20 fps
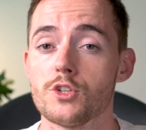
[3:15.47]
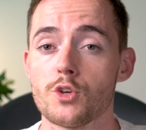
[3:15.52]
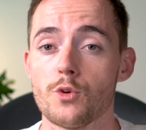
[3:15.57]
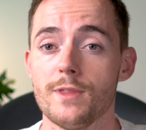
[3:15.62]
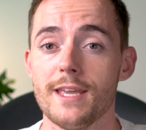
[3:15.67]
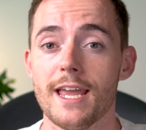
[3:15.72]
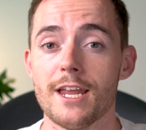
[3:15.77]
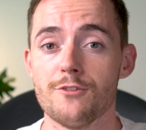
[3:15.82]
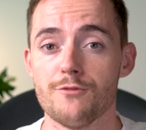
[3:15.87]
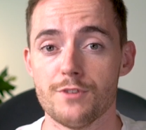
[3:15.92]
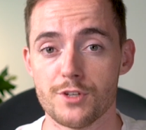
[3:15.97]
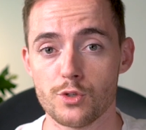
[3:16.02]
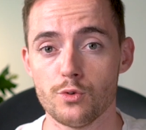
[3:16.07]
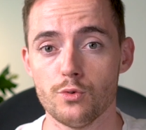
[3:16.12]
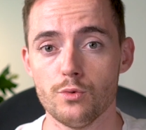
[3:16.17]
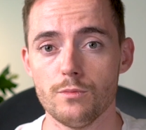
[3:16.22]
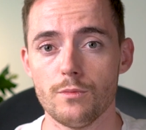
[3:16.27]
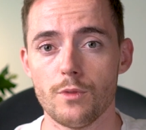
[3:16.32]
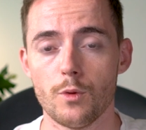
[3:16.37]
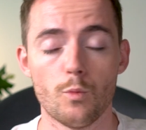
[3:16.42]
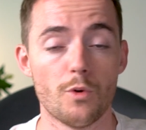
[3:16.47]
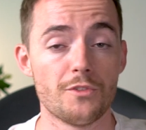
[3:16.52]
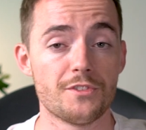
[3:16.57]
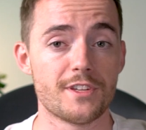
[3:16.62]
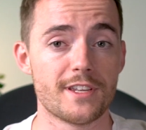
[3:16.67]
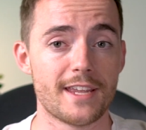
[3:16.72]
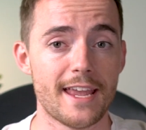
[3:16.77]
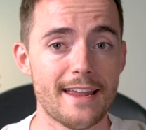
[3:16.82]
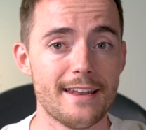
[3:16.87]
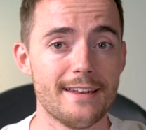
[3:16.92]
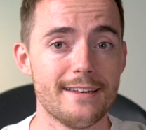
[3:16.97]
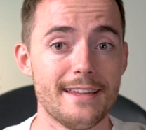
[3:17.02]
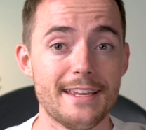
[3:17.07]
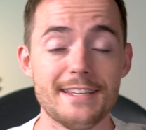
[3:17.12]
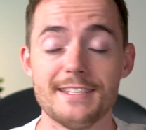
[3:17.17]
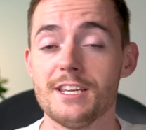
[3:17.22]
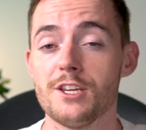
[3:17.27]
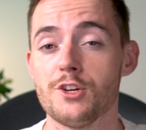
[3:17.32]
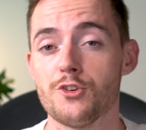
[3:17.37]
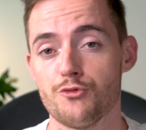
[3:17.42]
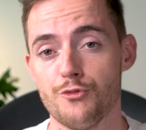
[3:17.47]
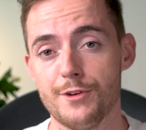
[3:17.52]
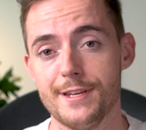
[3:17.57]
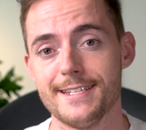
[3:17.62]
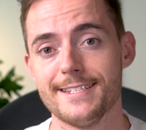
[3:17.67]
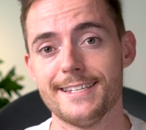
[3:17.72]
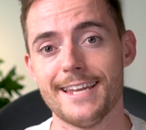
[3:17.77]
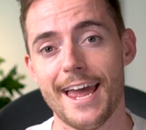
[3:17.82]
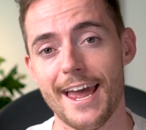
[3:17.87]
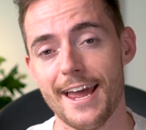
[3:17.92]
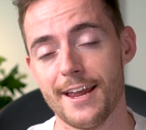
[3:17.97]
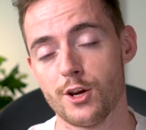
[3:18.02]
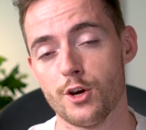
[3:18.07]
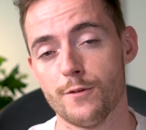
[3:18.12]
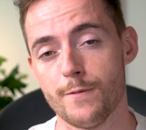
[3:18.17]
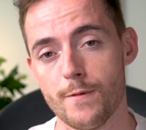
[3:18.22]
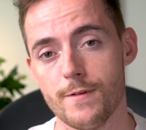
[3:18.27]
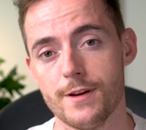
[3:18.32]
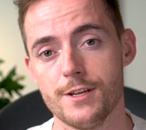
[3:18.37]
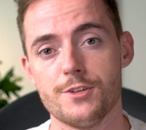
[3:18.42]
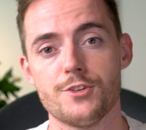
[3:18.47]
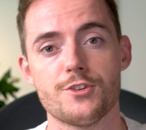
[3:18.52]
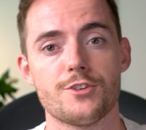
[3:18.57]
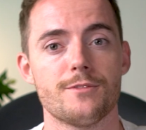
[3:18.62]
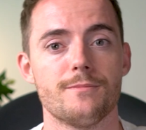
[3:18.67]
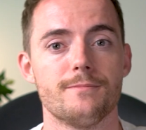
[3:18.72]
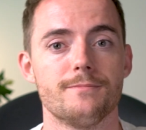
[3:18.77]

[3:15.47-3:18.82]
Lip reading: So the end result, once again, is increased hair coverage.